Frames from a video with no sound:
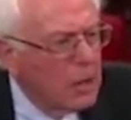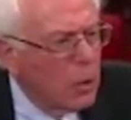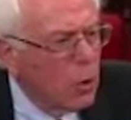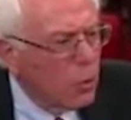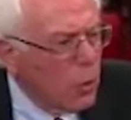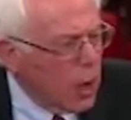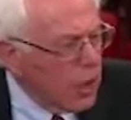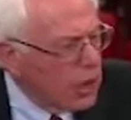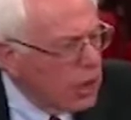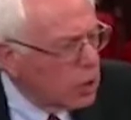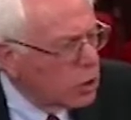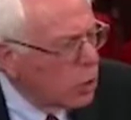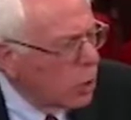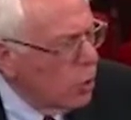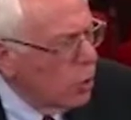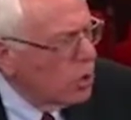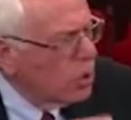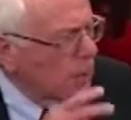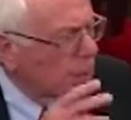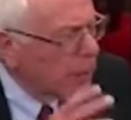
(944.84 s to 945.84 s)
What are you
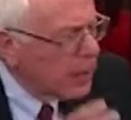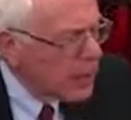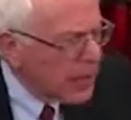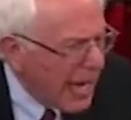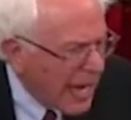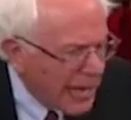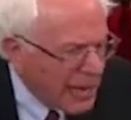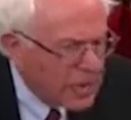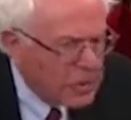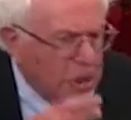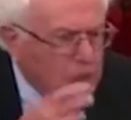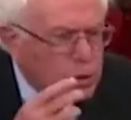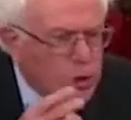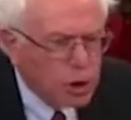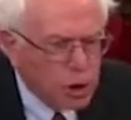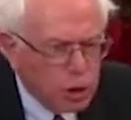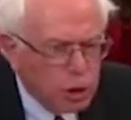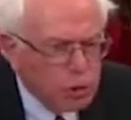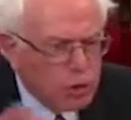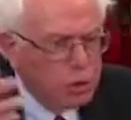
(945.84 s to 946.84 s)
doing to protect the
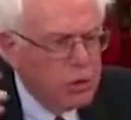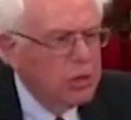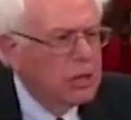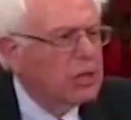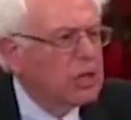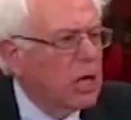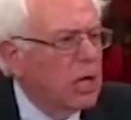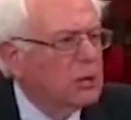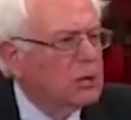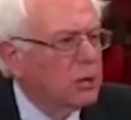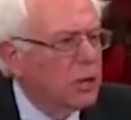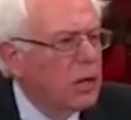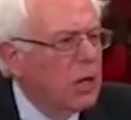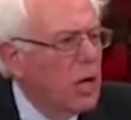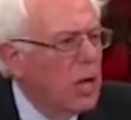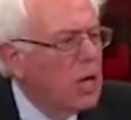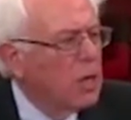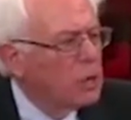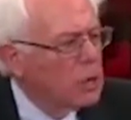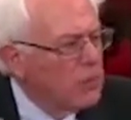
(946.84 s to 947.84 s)
children of this country
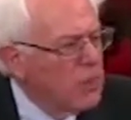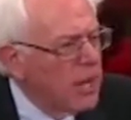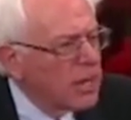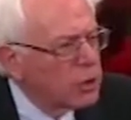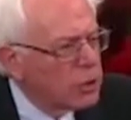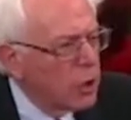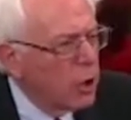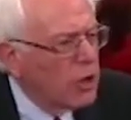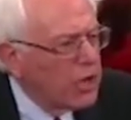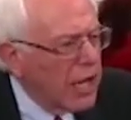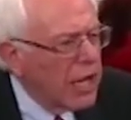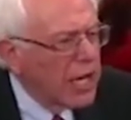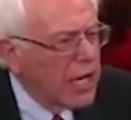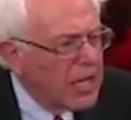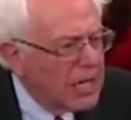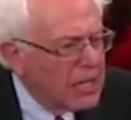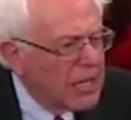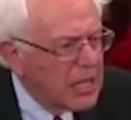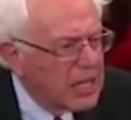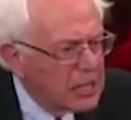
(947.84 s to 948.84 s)
to make sure they
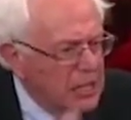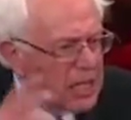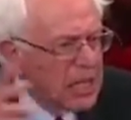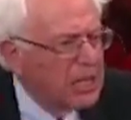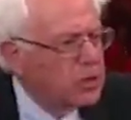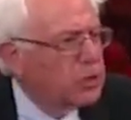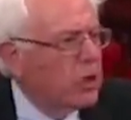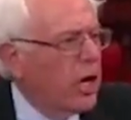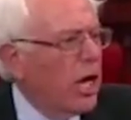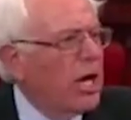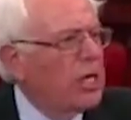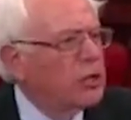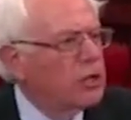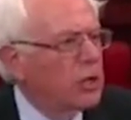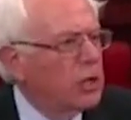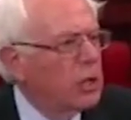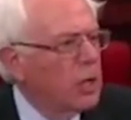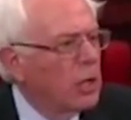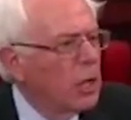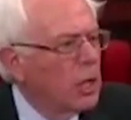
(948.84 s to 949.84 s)
get a decent
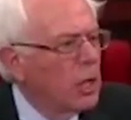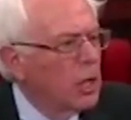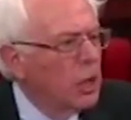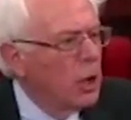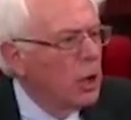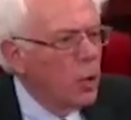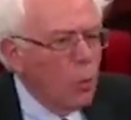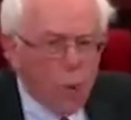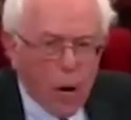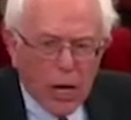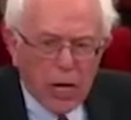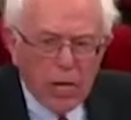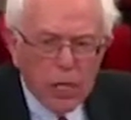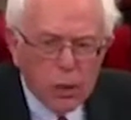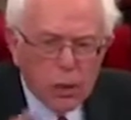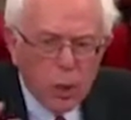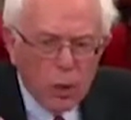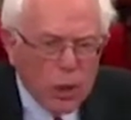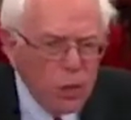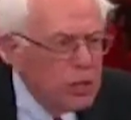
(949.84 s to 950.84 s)
education? What are you
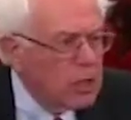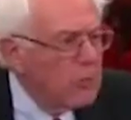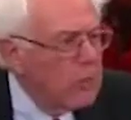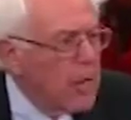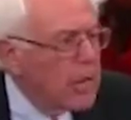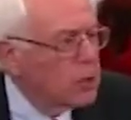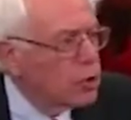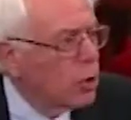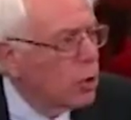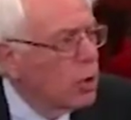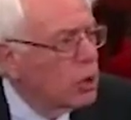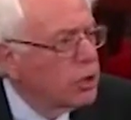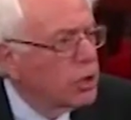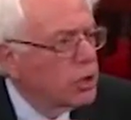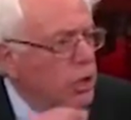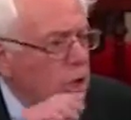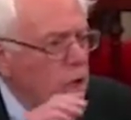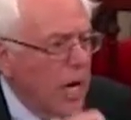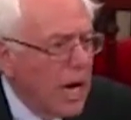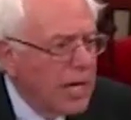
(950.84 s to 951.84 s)
doing to make sure
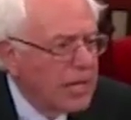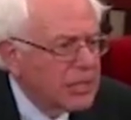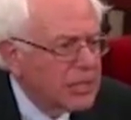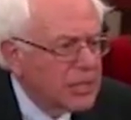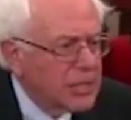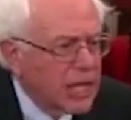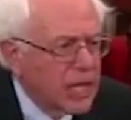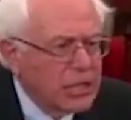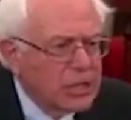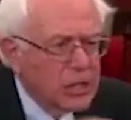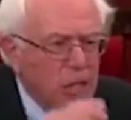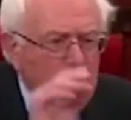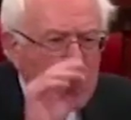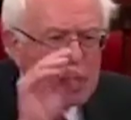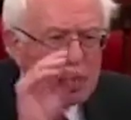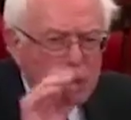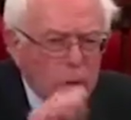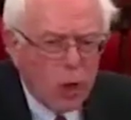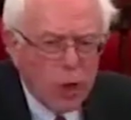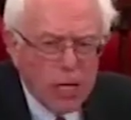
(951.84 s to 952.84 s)
that the United States
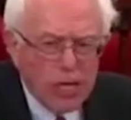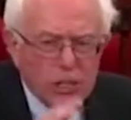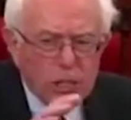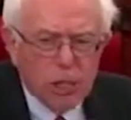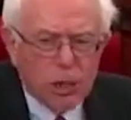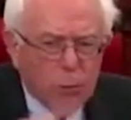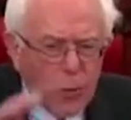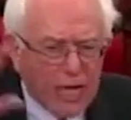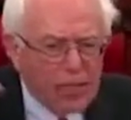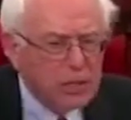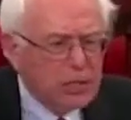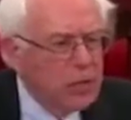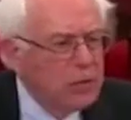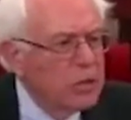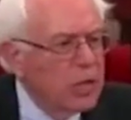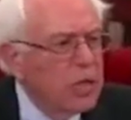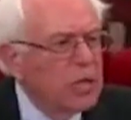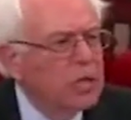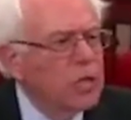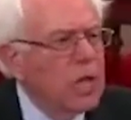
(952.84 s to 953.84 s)
joins the rest
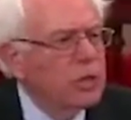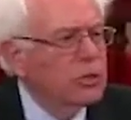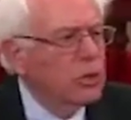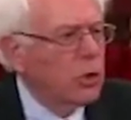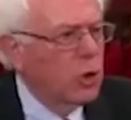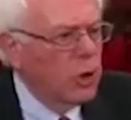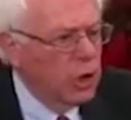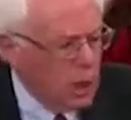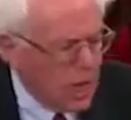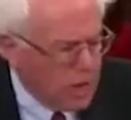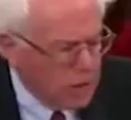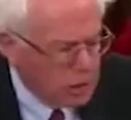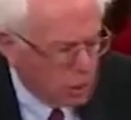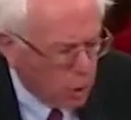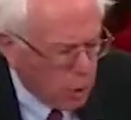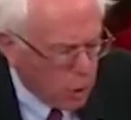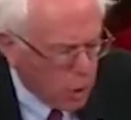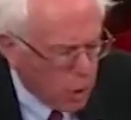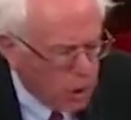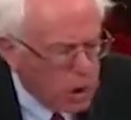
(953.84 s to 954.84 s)
of the industrialized
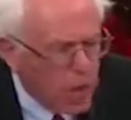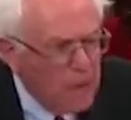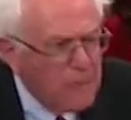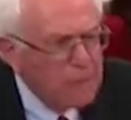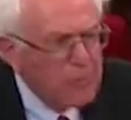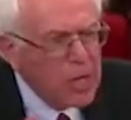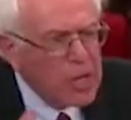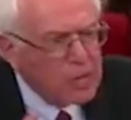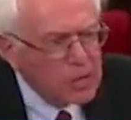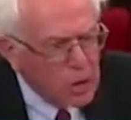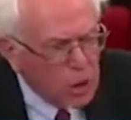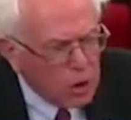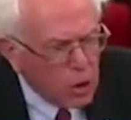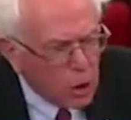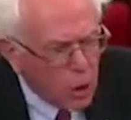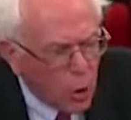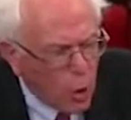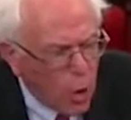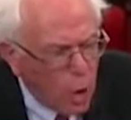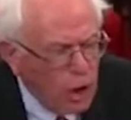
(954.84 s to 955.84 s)
world so
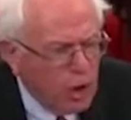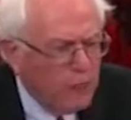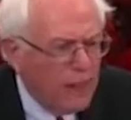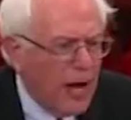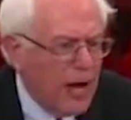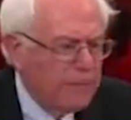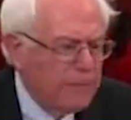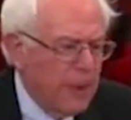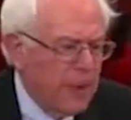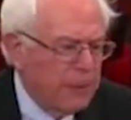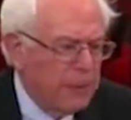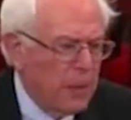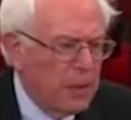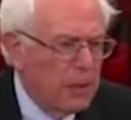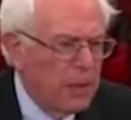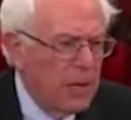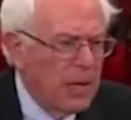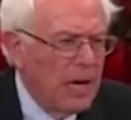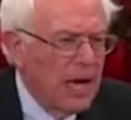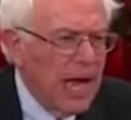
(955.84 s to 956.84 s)
that all of our
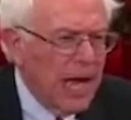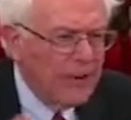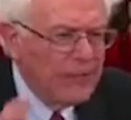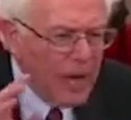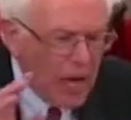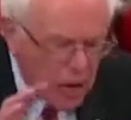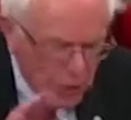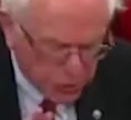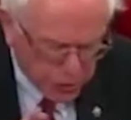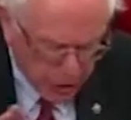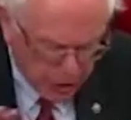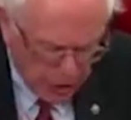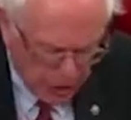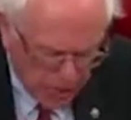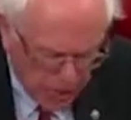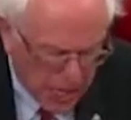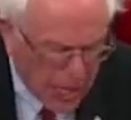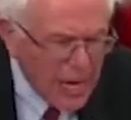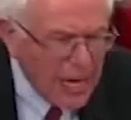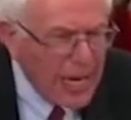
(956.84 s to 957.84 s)
people have health
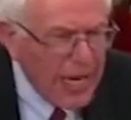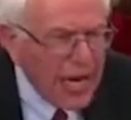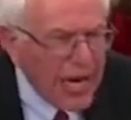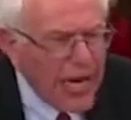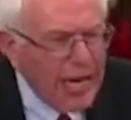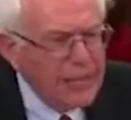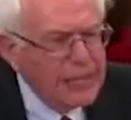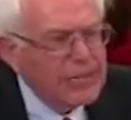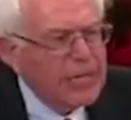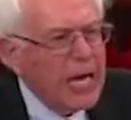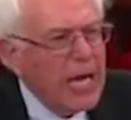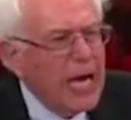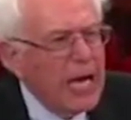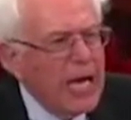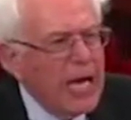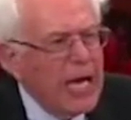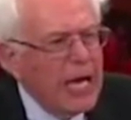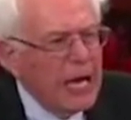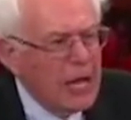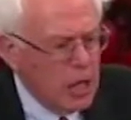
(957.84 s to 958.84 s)
care as
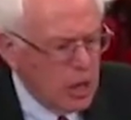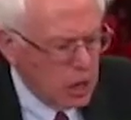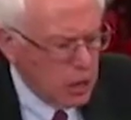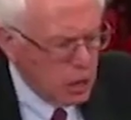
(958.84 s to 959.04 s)
a